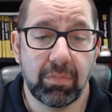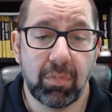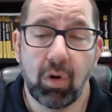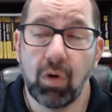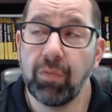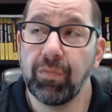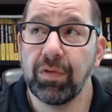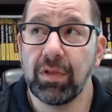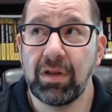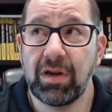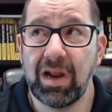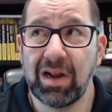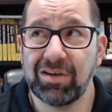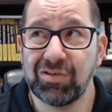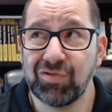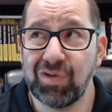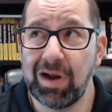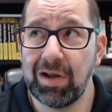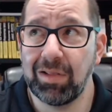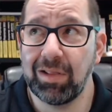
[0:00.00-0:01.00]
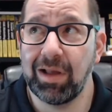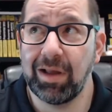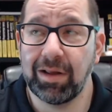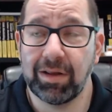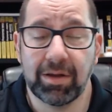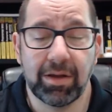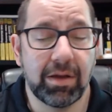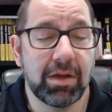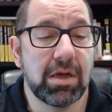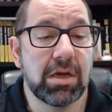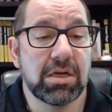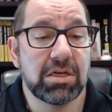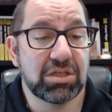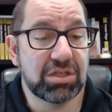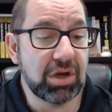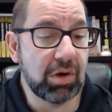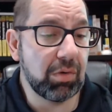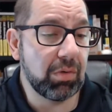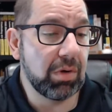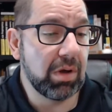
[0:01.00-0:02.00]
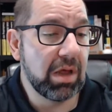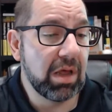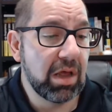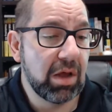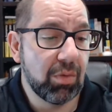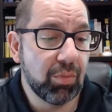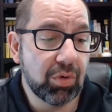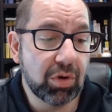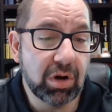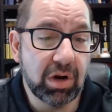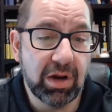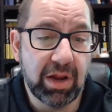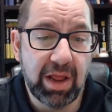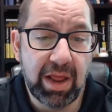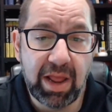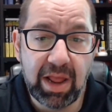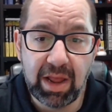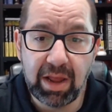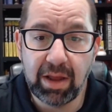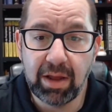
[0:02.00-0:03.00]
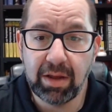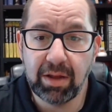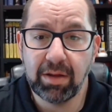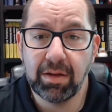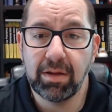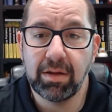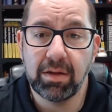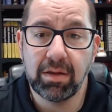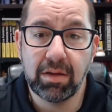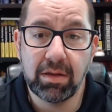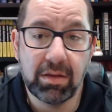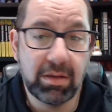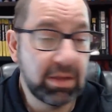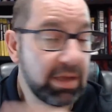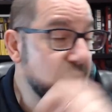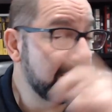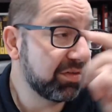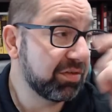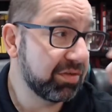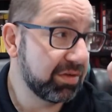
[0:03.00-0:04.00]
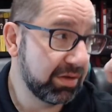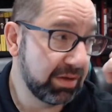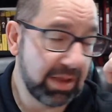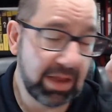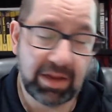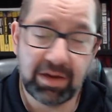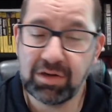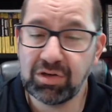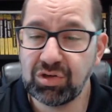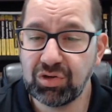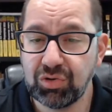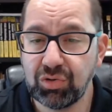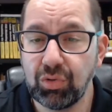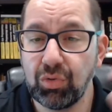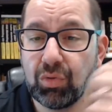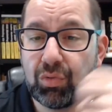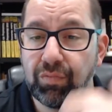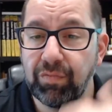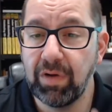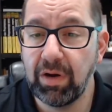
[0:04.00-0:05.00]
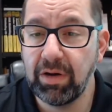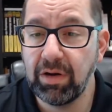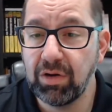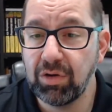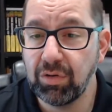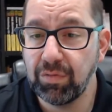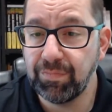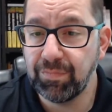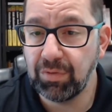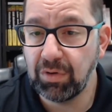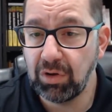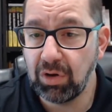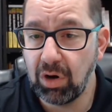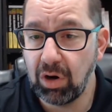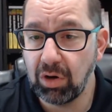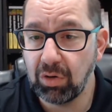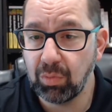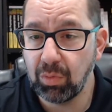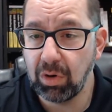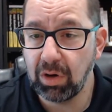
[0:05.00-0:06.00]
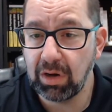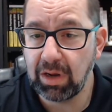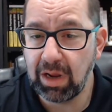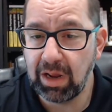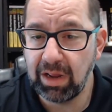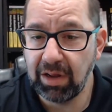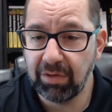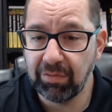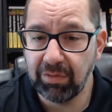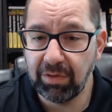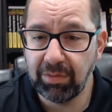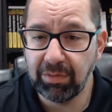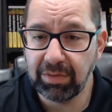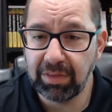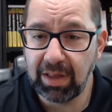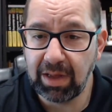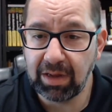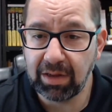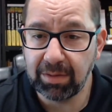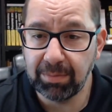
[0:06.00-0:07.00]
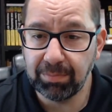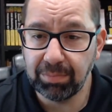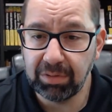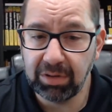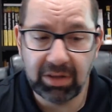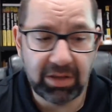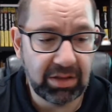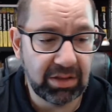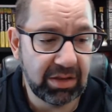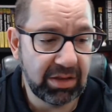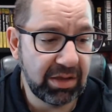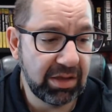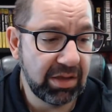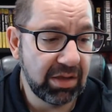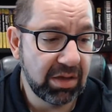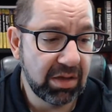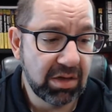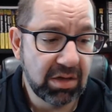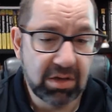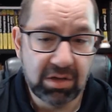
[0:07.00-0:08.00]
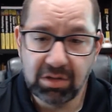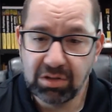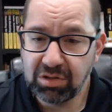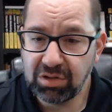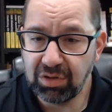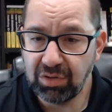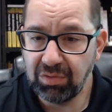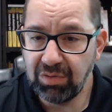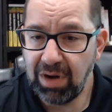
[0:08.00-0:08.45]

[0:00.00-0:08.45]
Hopefully not drought like. So we're going to, yes, that is true. Very good for yard work. I agree with that completely. So